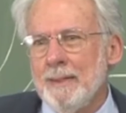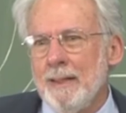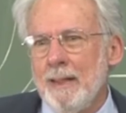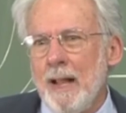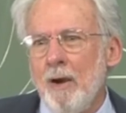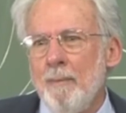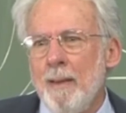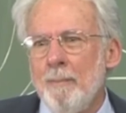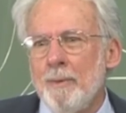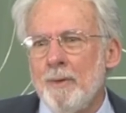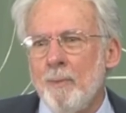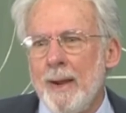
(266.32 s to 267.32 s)
I
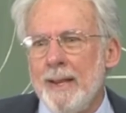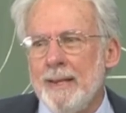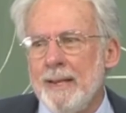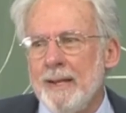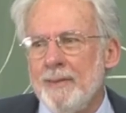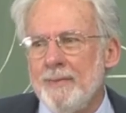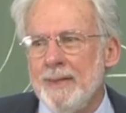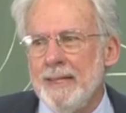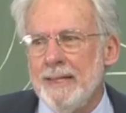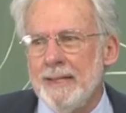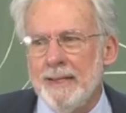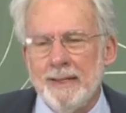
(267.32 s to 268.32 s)
remember when uh,
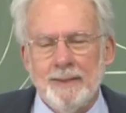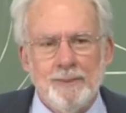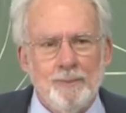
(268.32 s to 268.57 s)
the uh,